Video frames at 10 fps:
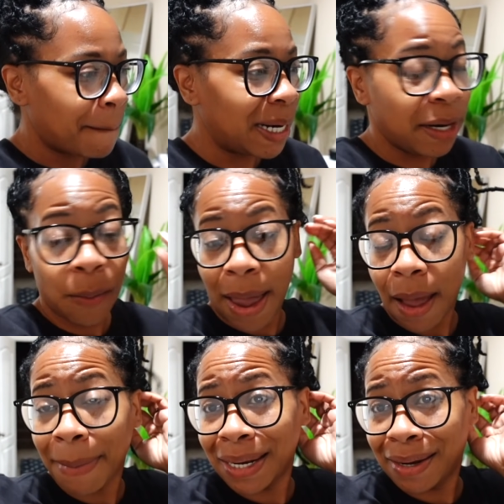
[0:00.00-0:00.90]
But anyway,
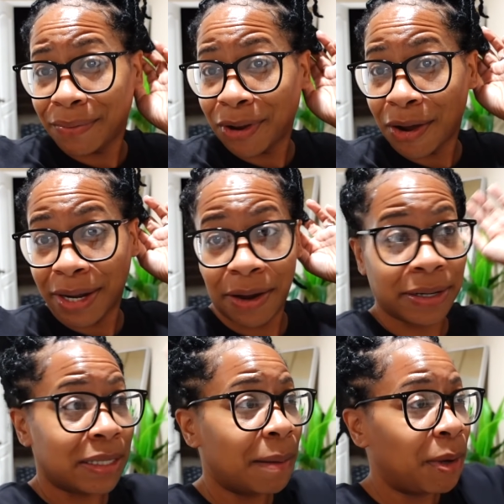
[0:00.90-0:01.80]
I'm at the end of the vlog here
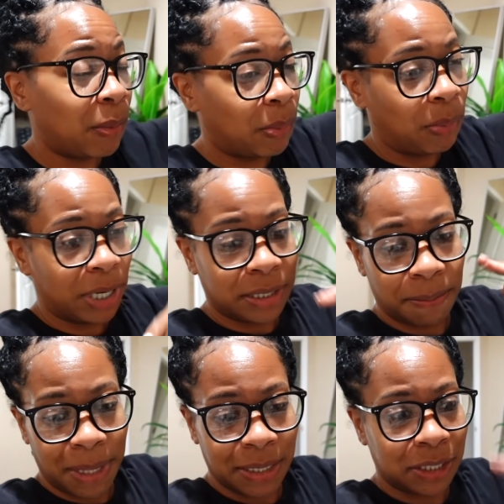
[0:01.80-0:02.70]
because hubby rushing
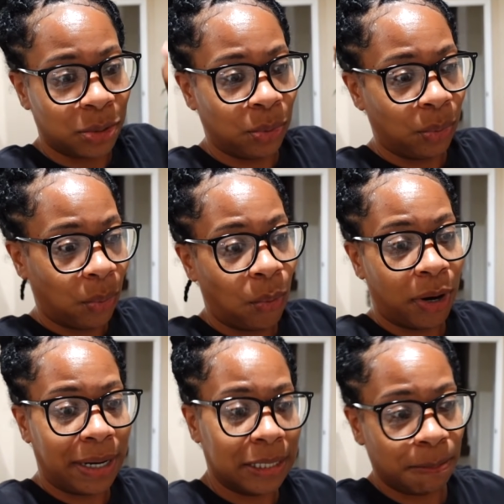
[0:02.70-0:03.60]
me to
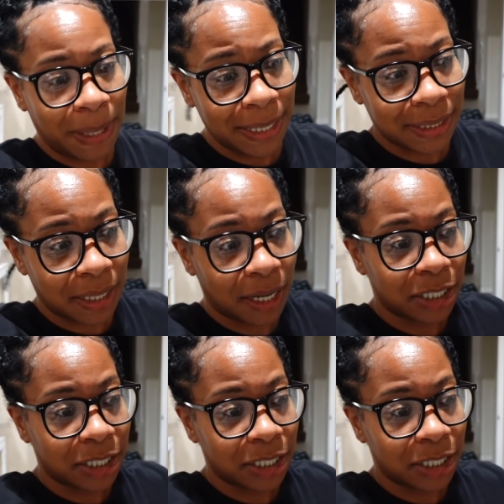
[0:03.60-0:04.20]
order this pizza.